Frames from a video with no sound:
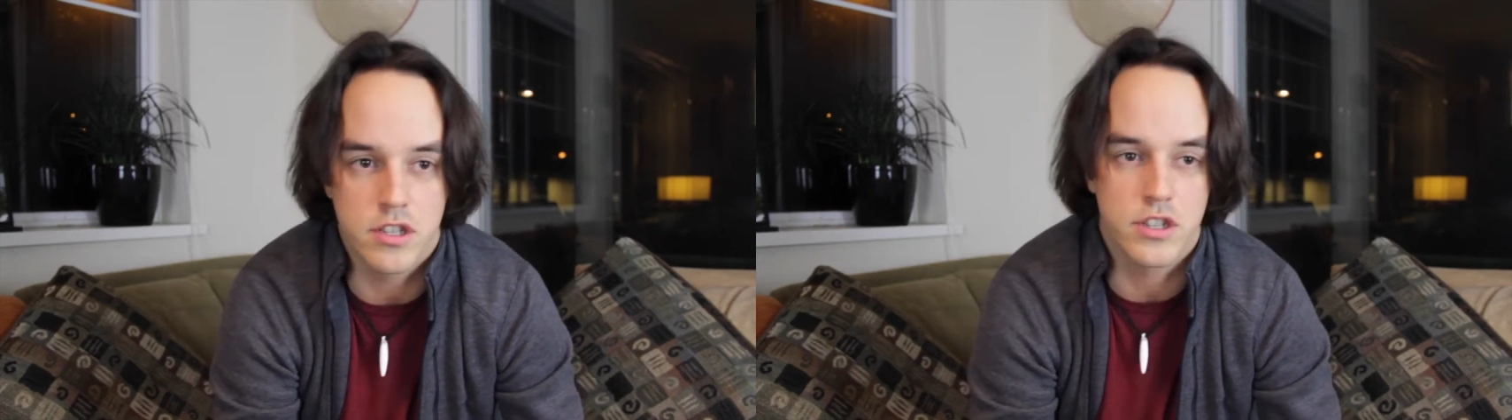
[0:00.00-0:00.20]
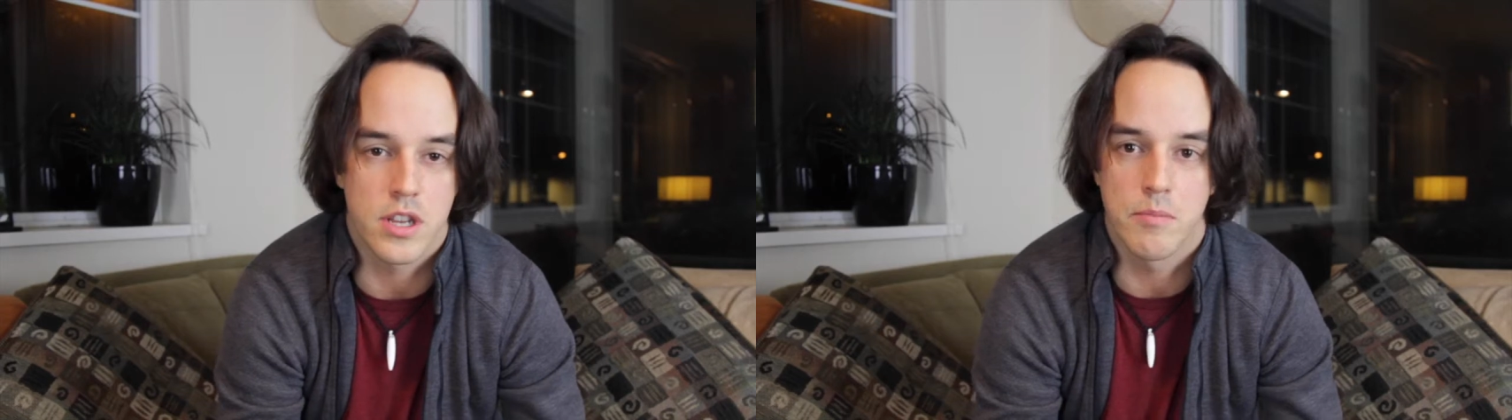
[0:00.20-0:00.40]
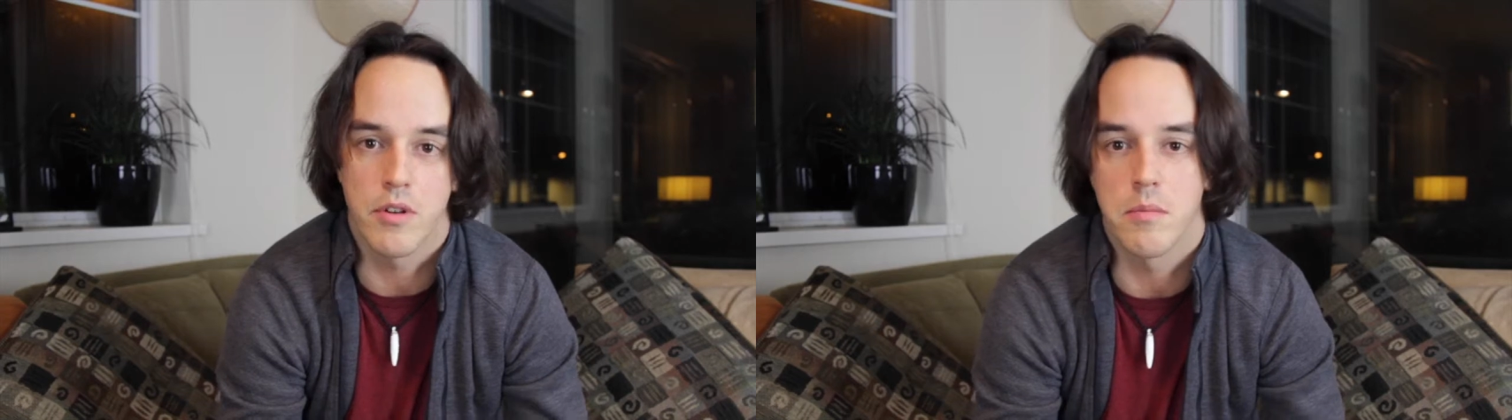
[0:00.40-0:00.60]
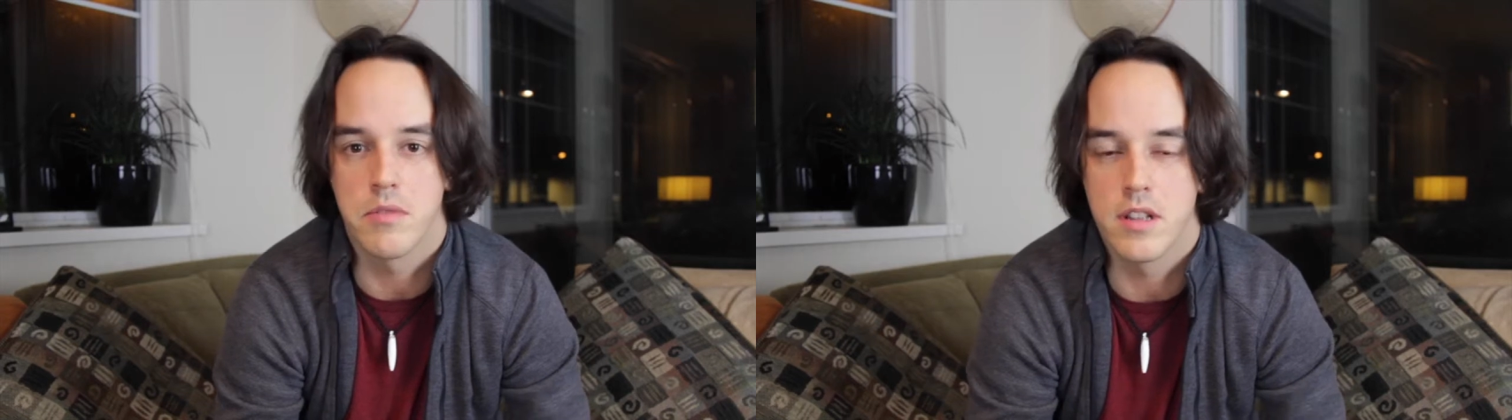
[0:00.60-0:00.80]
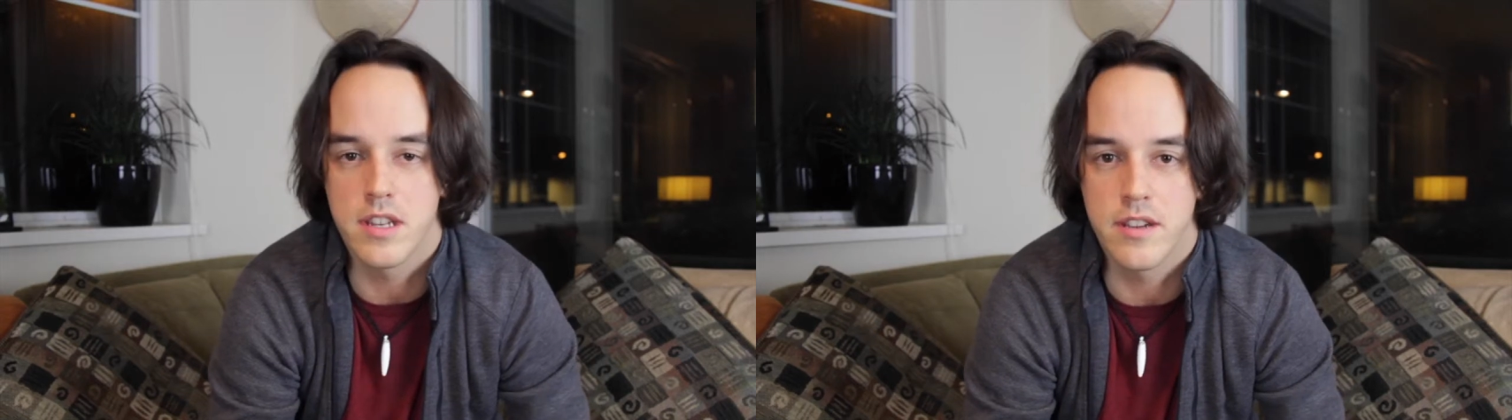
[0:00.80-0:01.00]
there's some
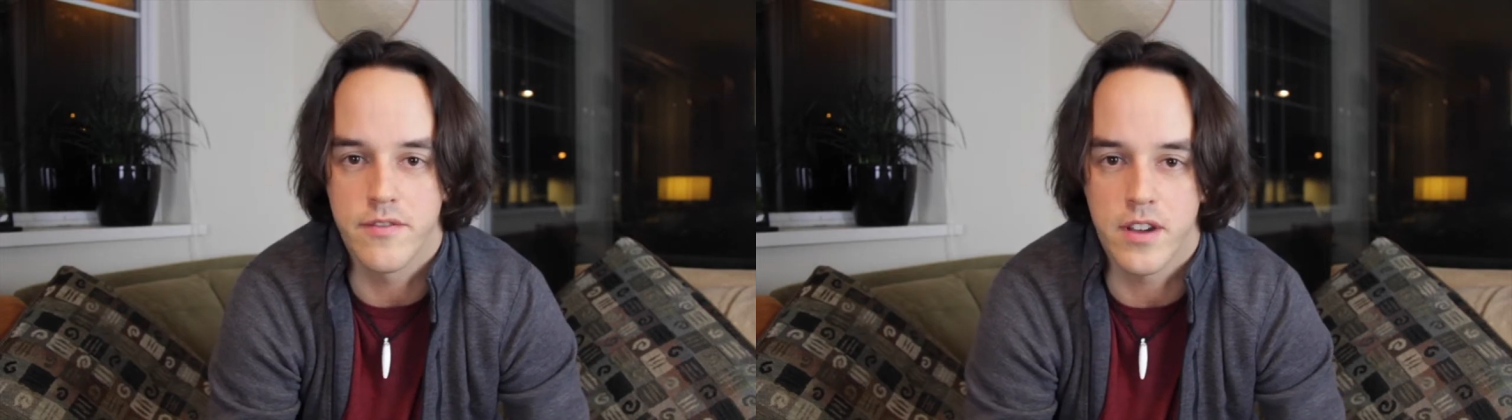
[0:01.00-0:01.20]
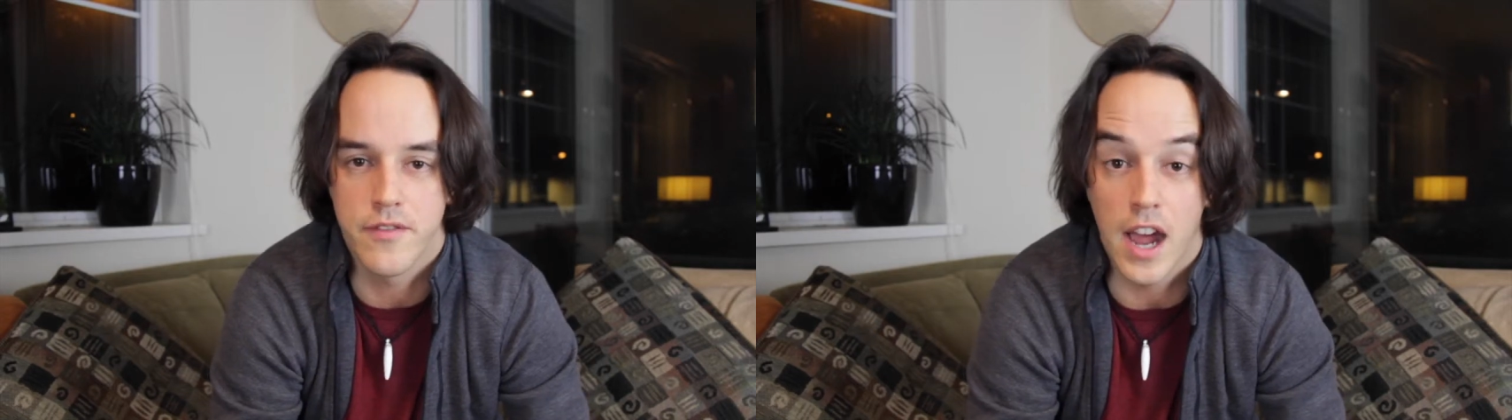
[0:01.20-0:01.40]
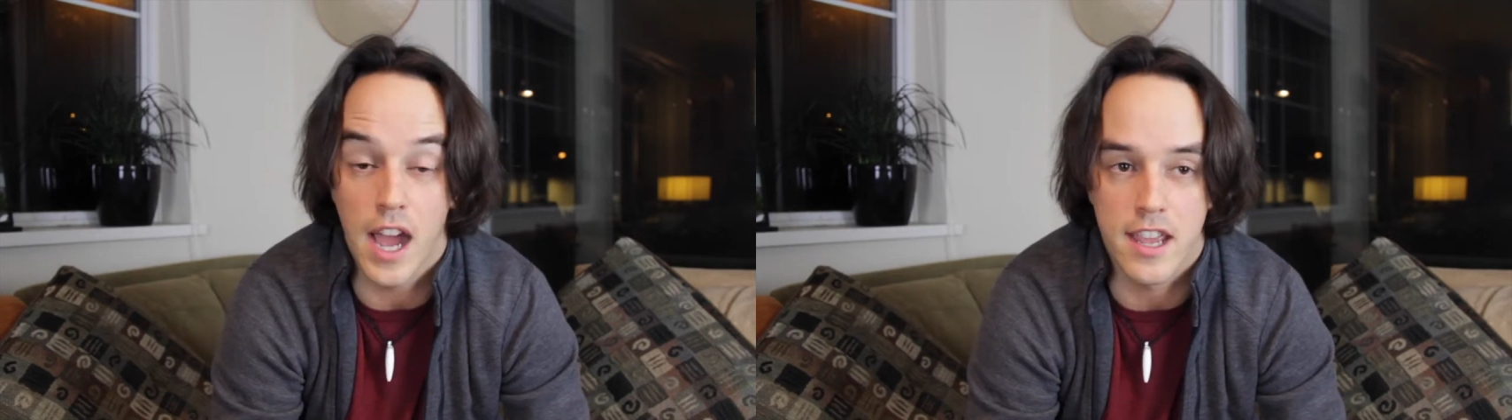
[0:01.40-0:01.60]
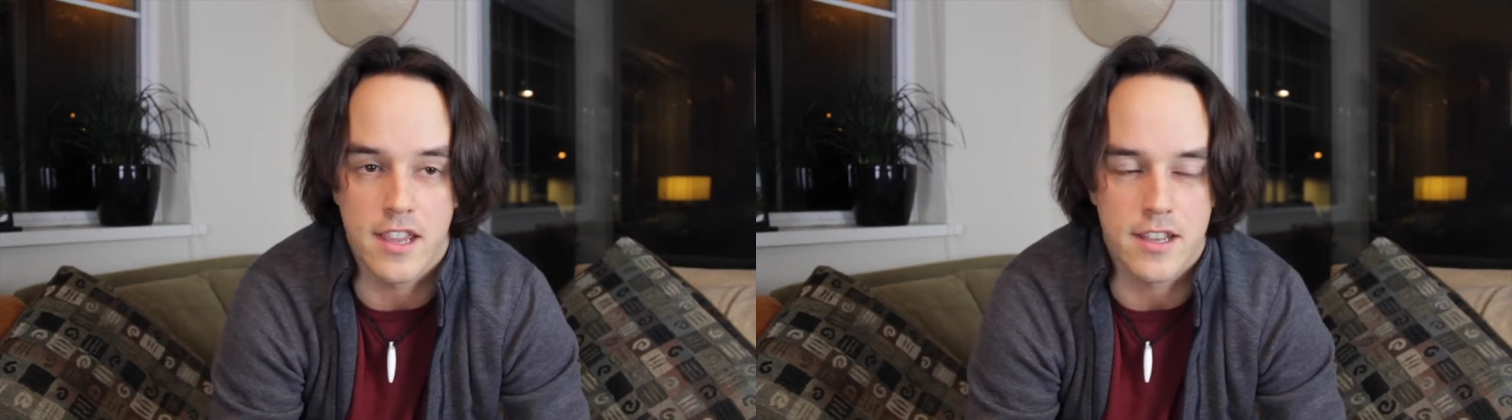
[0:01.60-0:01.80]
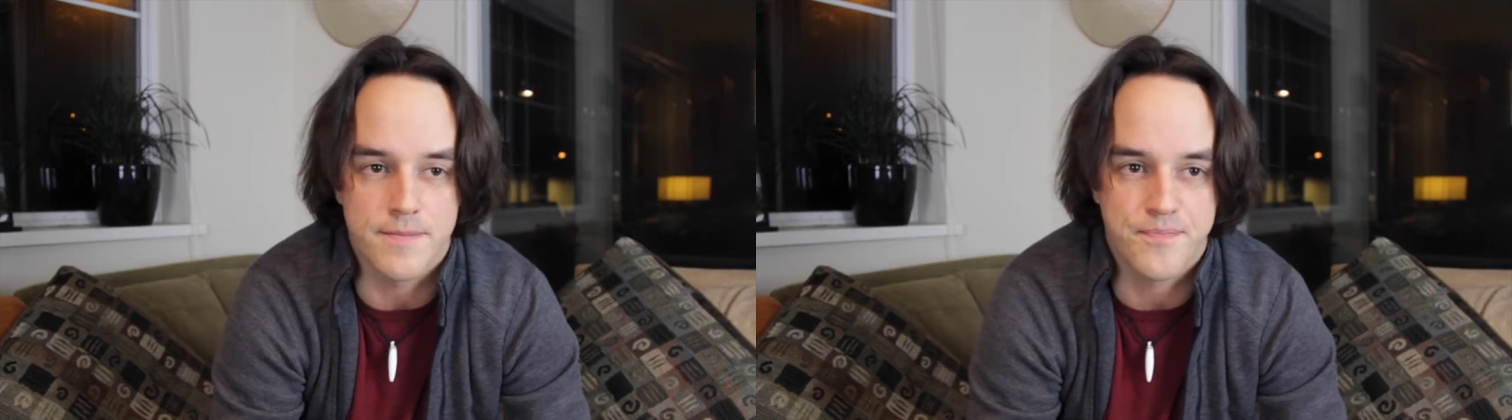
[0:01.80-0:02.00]
probability of
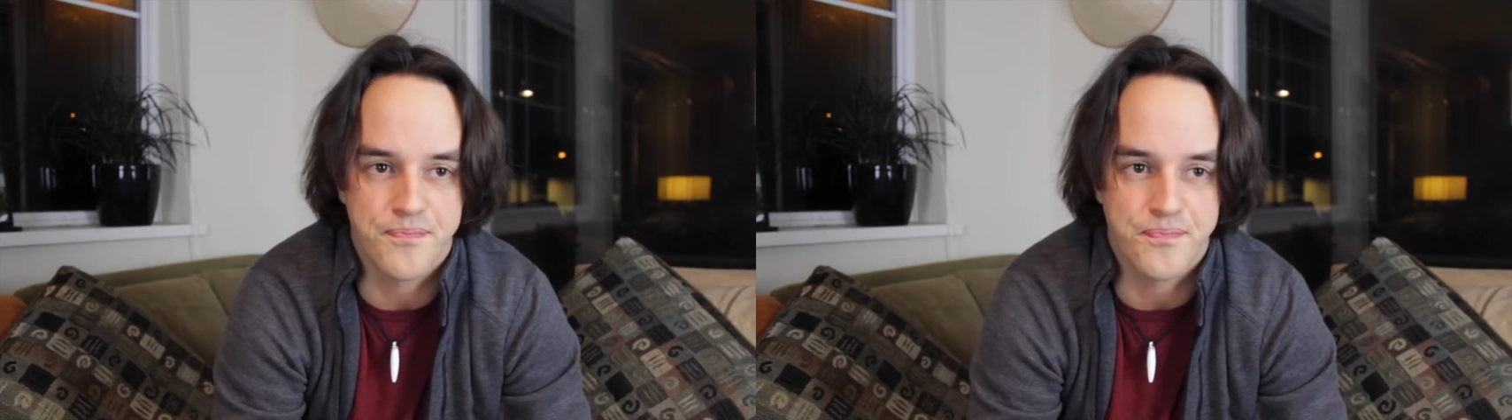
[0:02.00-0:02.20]
dying, and